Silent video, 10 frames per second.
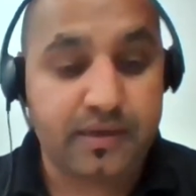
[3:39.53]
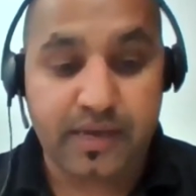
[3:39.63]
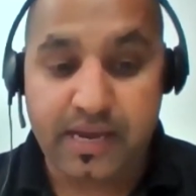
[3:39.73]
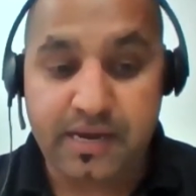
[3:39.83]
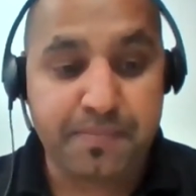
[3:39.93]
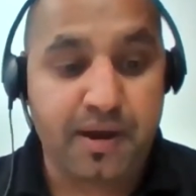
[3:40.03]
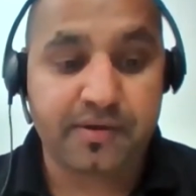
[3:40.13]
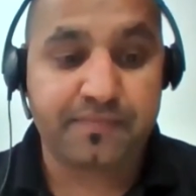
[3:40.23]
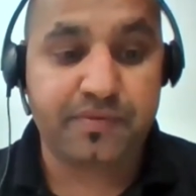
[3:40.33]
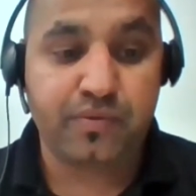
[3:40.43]
any part
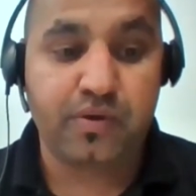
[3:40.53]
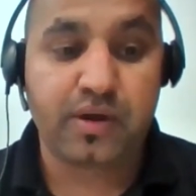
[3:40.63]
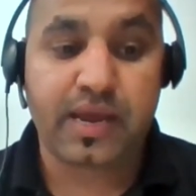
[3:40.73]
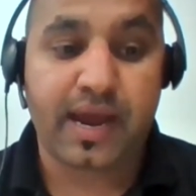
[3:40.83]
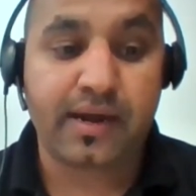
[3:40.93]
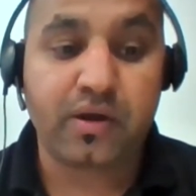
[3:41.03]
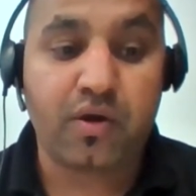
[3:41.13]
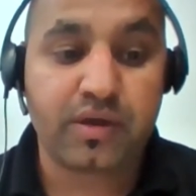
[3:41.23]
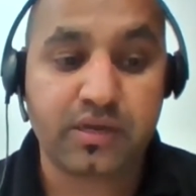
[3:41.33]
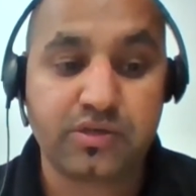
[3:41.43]
of the world can
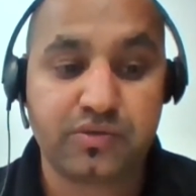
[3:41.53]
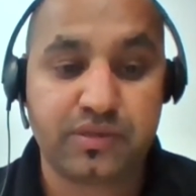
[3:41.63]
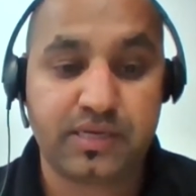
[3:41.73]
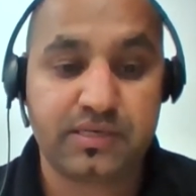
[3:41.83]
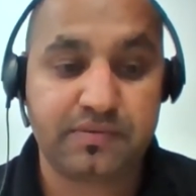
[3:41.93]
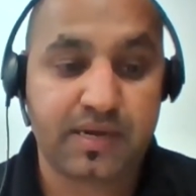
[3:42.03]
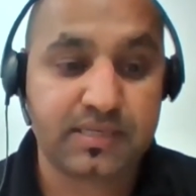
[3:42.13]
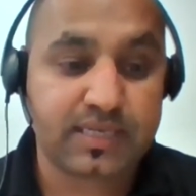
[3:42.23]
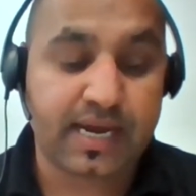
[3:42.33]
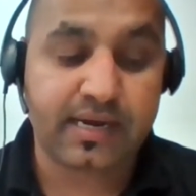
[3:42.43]
log into their
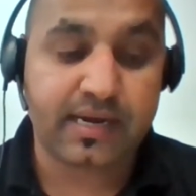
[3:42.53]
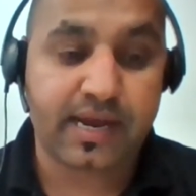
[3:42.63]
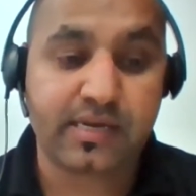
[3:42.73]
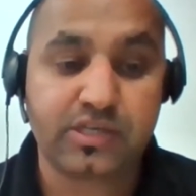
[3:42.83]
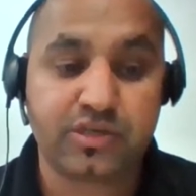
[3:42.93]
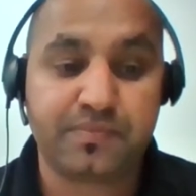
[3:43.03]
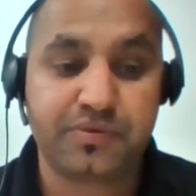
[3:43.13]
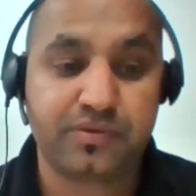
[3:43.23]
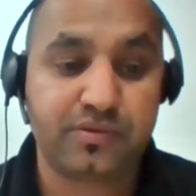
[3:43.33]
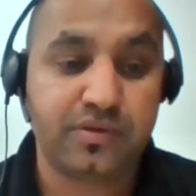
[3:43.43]
device and can jump
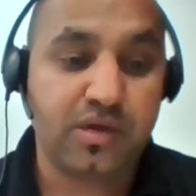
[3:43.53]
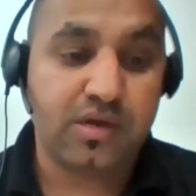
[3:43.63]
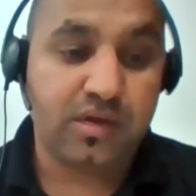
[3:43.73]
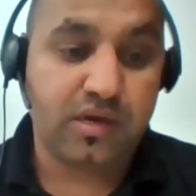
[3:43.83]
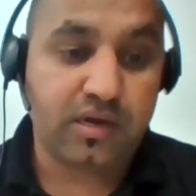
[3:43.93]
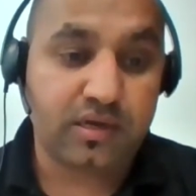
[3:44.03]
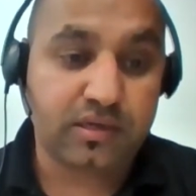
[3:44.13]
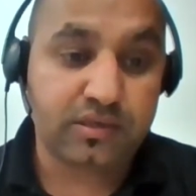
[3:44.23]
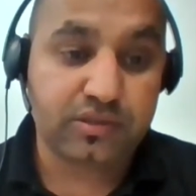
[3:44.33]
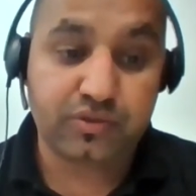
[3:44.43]
to
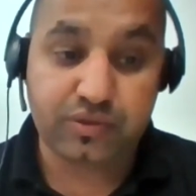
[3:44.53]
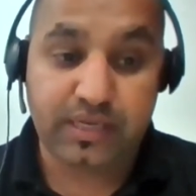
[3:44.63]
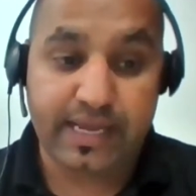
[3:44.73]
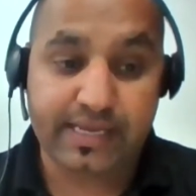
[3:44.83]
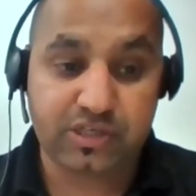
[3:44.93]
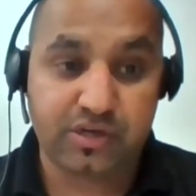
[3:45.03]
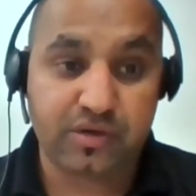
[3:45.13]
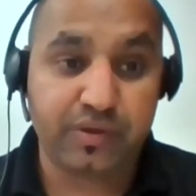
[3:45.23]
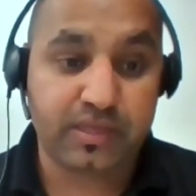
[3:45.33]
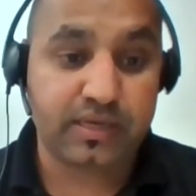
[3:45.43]
the lecture
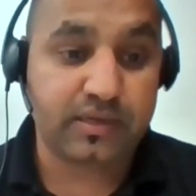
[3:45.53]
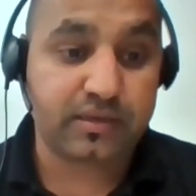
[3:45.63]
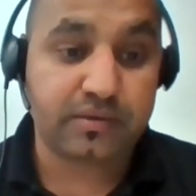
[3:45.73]
with a